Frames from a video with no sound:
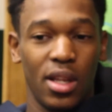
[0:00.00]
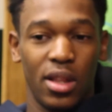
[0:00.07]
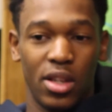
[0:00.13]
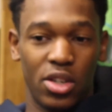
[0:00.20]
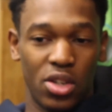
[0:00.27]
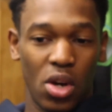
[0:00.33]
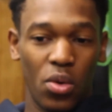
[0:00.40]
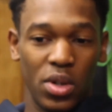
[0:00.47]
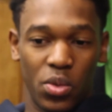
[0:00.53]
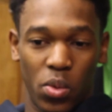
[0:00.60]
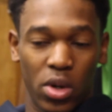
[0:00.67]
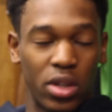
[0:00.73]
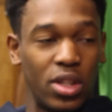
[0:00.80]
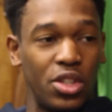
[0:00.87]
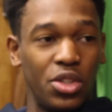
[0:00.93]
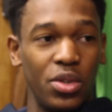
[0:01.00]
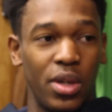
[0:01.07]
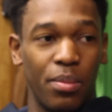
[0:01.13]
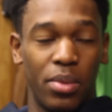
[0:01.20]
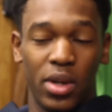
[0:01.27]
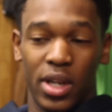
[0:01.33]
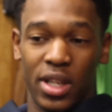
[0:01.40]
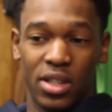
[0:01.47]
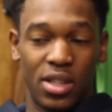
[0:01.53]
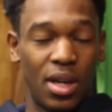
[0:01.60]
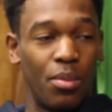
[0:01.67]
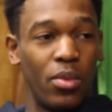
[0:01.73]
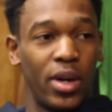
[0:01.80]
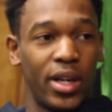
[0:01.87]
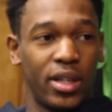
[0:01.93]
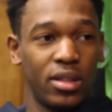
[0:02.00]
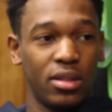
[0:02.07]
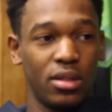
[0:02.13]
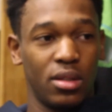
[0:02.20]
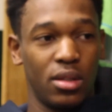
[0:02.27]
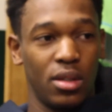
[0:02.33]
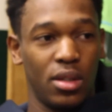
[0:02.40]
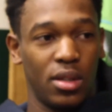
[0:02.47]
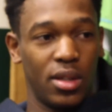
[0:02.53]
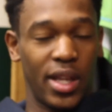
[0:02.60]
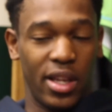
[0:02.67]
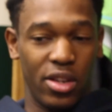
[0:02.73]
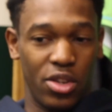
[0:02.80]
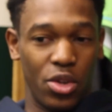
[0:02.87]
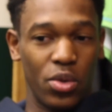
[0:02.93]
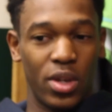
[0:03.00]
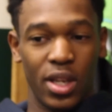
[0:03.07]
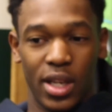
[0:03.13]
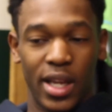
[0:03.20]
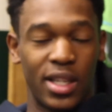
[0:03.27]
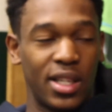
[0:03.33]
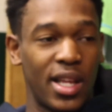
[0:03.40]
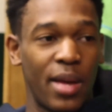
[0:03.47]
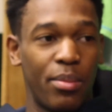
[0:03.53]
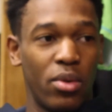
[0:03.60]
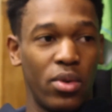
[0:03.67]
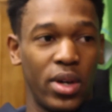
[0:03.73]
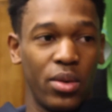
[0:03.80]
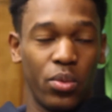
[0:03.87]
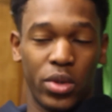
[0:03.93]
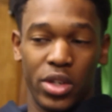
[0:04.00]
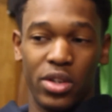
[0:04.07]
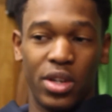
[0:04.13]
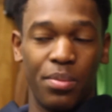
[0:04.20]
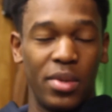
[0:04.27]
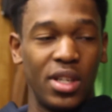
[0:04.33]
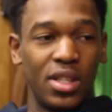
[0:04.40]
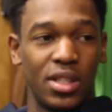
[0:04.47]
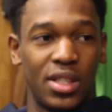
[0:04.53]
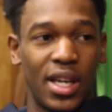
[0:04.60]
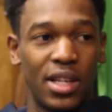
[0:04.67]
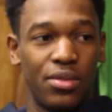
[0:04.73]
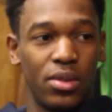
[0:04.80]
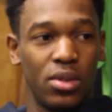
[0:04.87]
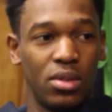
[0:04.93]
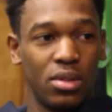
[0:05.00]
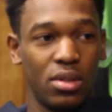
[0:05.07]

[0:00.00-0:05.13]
there's always work that you can put in somewhere that you can get to that point where you can be successful.